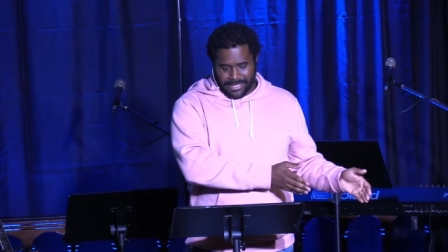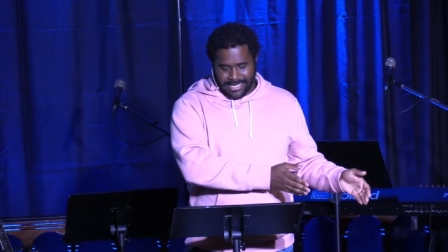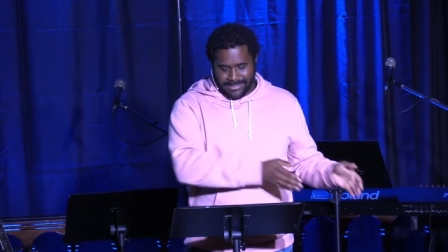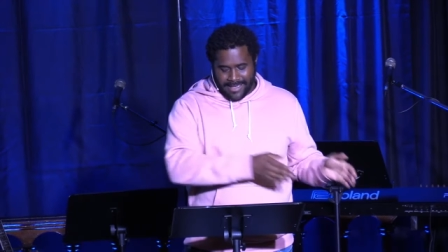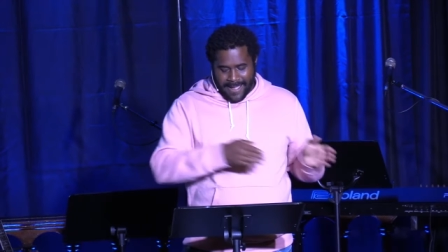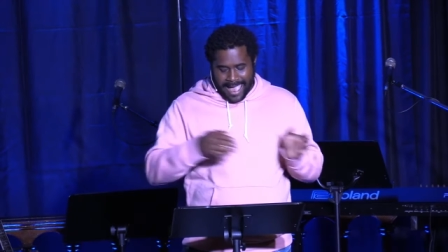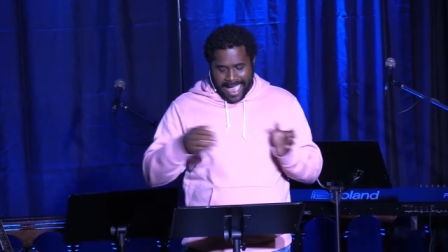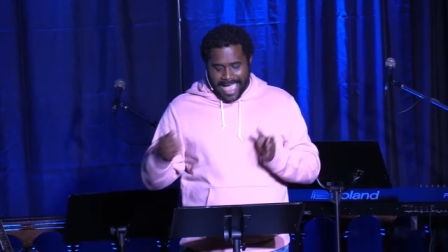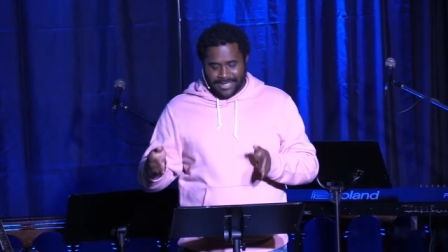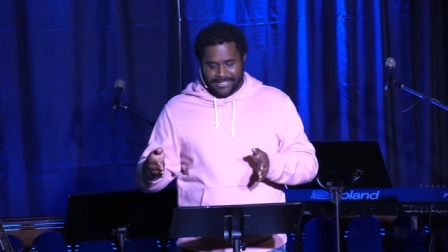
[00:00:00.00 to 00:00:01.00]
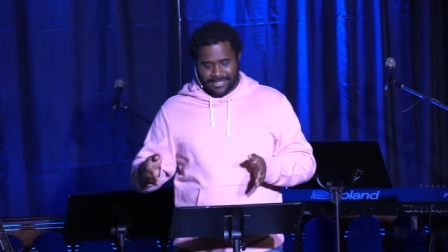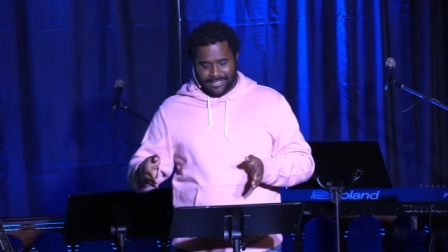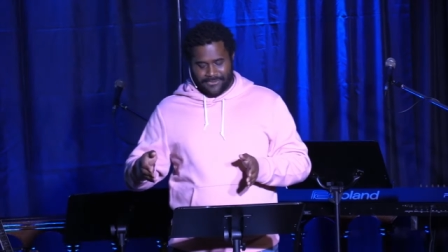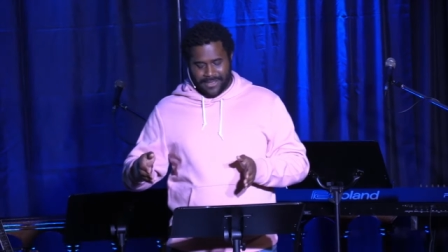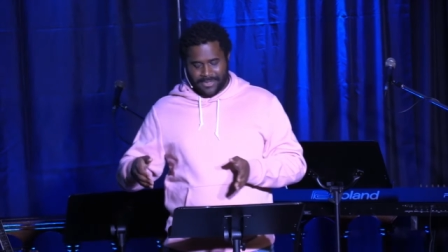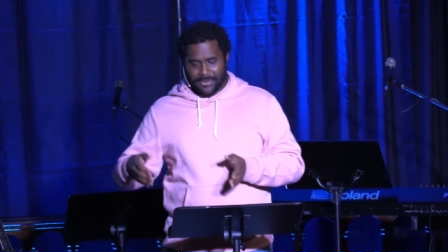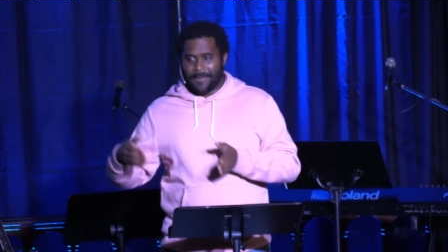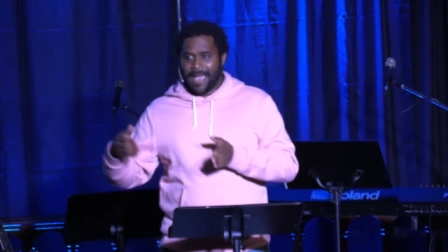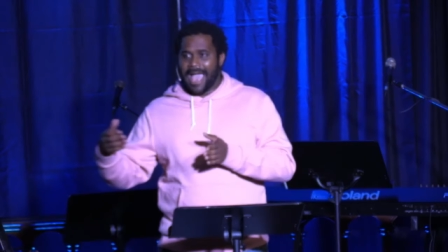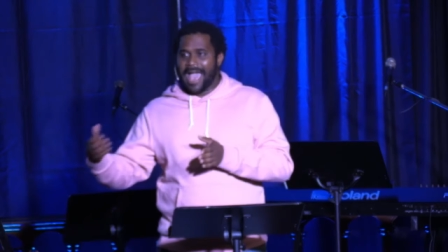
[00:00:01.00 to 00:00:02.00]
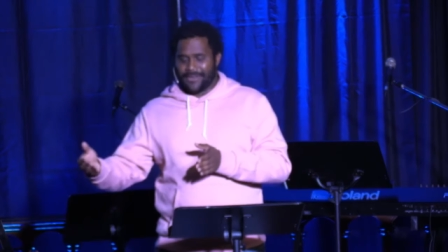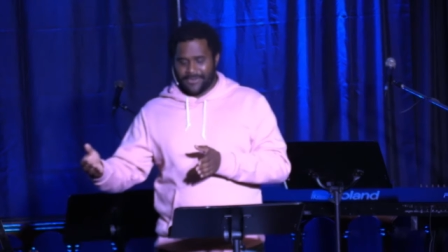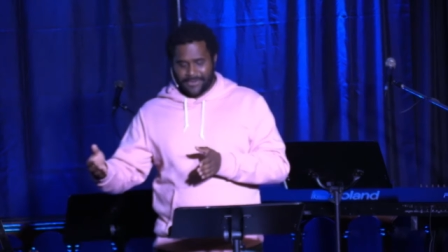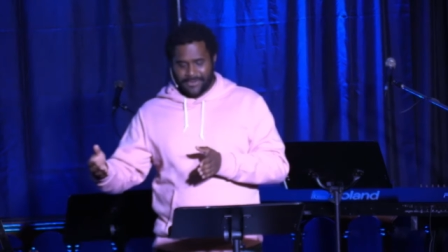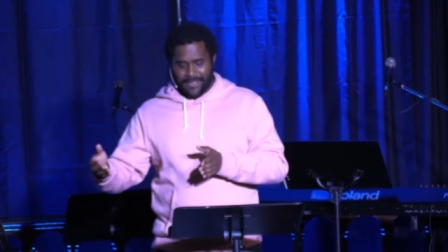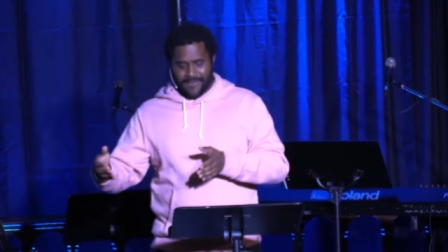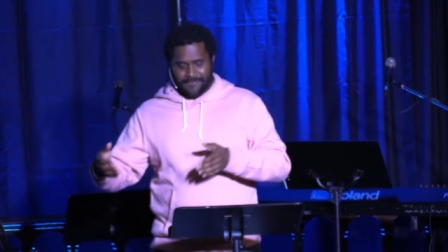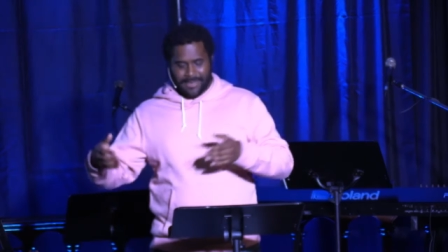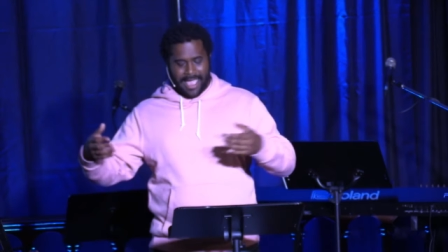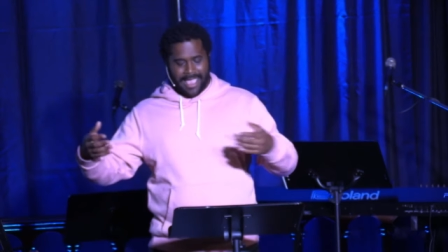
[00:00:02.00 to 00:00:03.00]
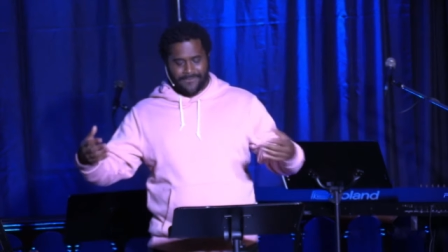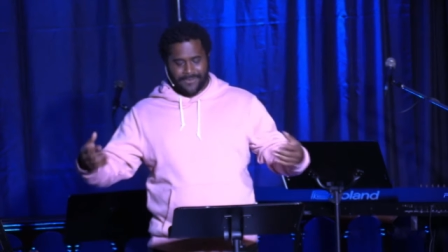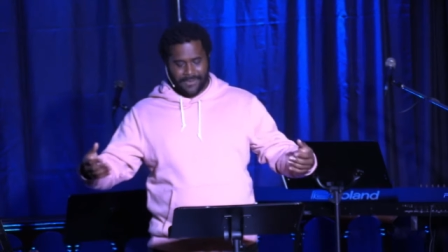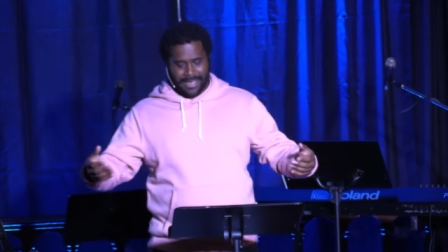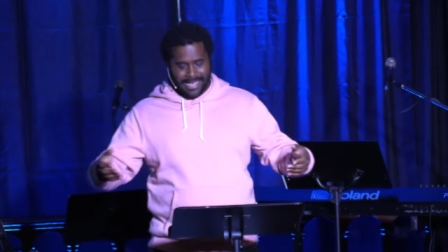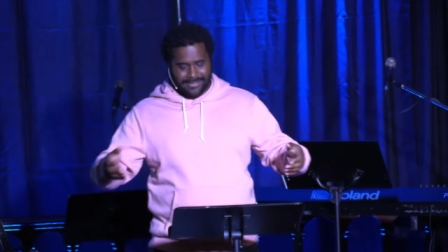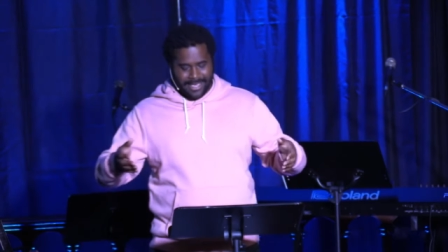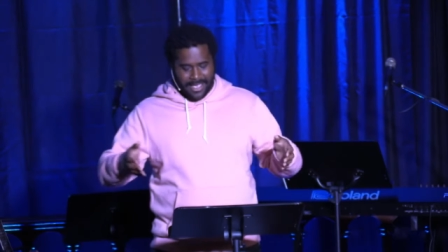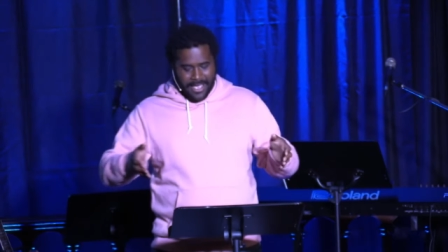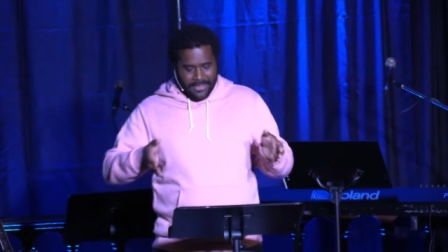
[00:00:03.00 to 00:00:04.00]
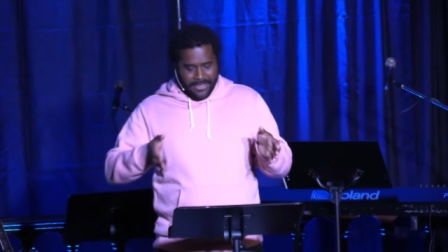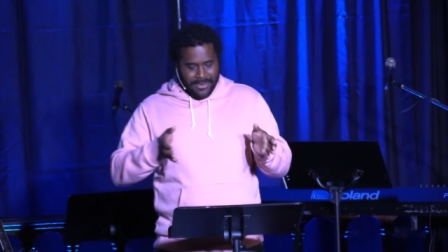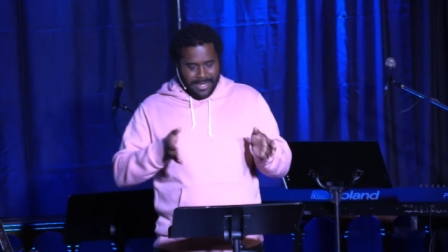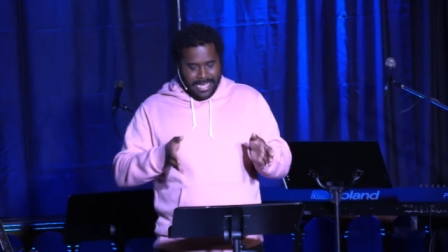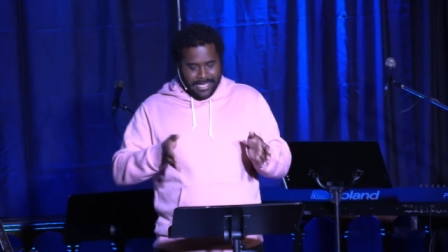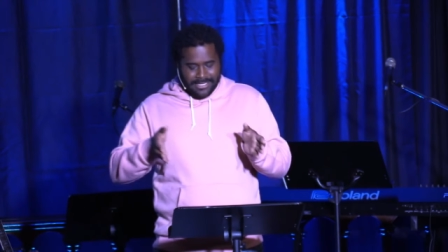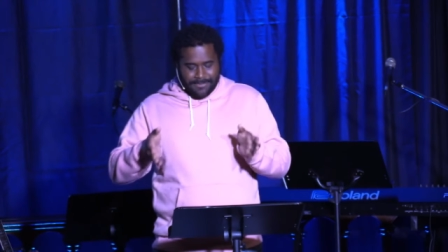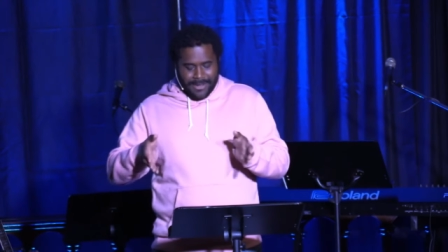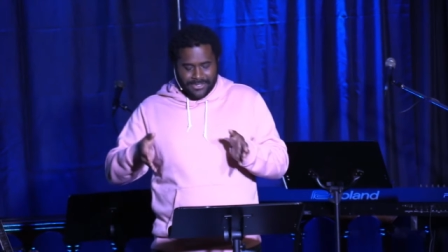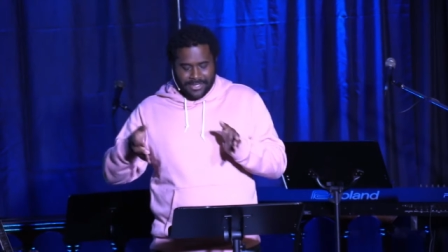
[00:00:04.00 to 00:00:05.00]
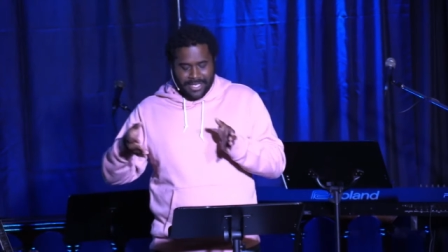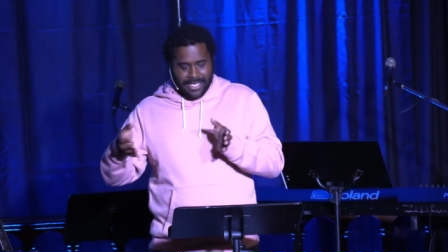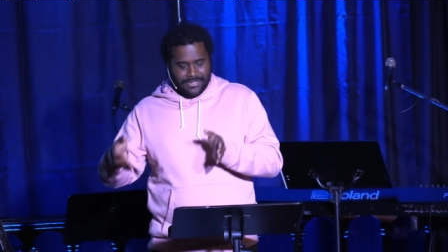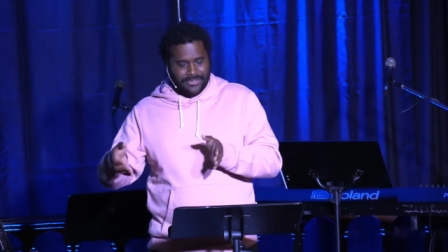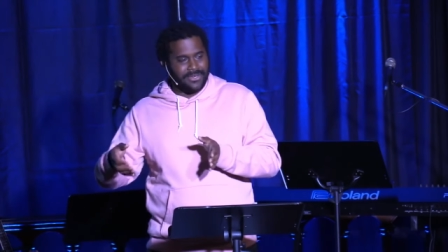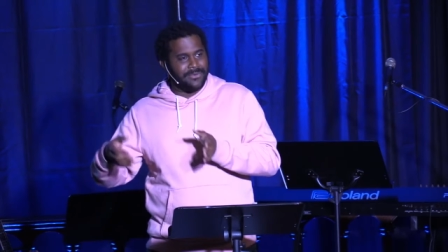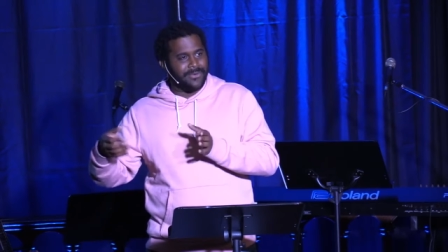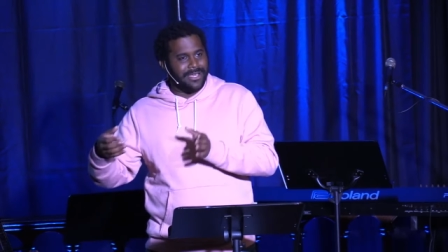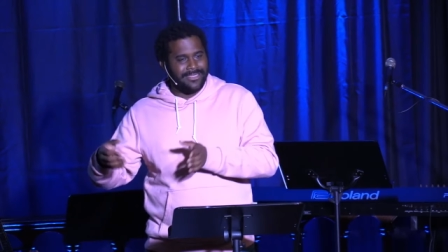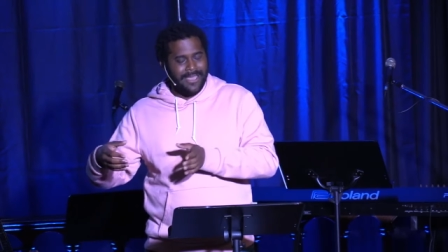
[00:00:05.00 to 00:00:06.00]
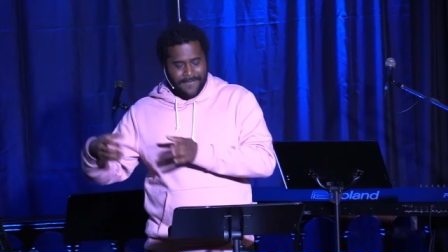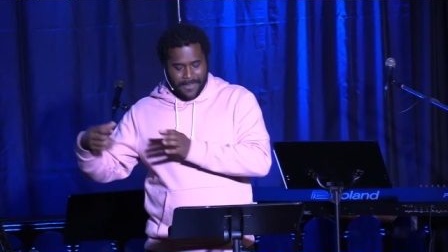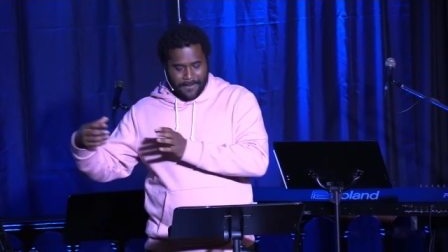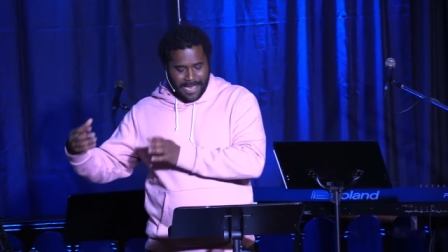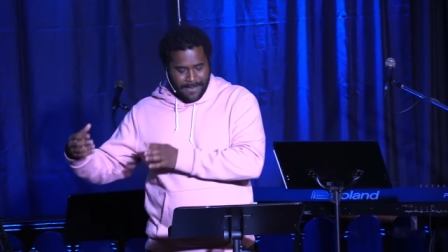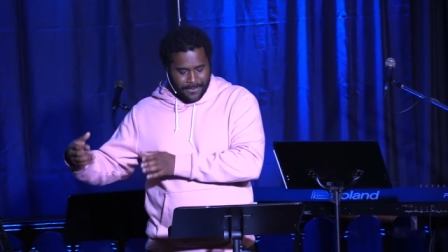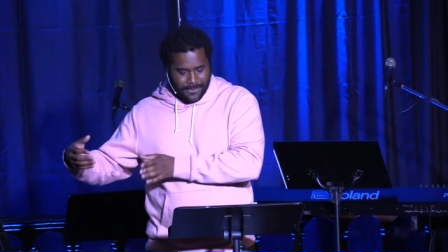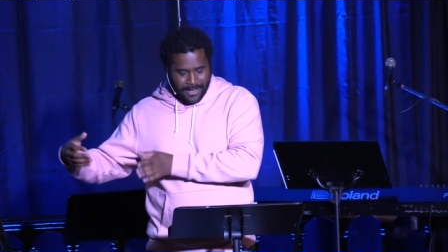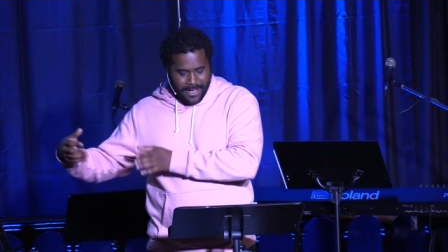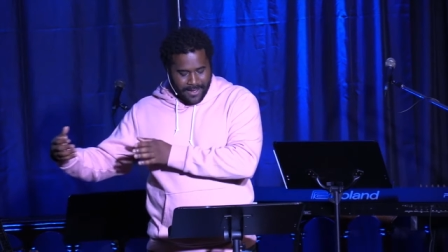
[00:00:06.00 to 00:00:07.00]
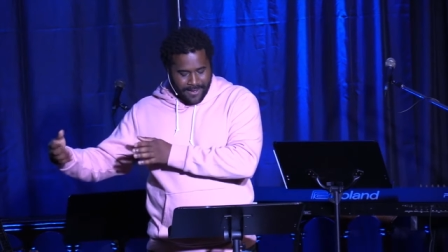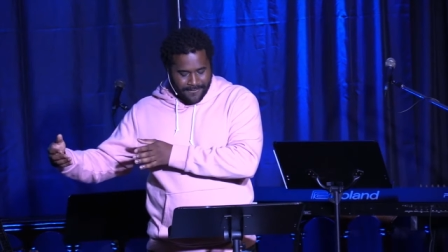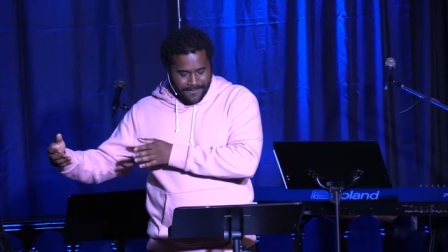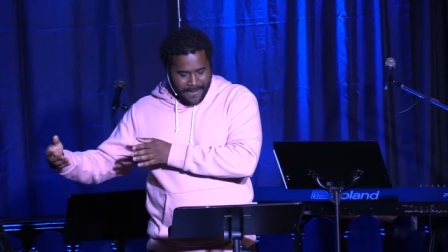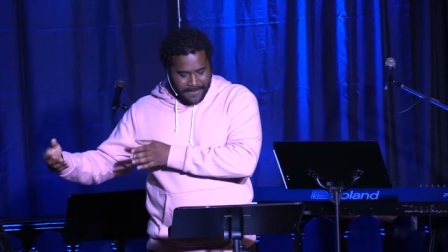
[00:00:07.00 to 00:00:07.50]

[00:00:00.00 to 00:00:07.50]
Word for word: His actions fit into a pattern of behavior. He has a unique and special history with the people of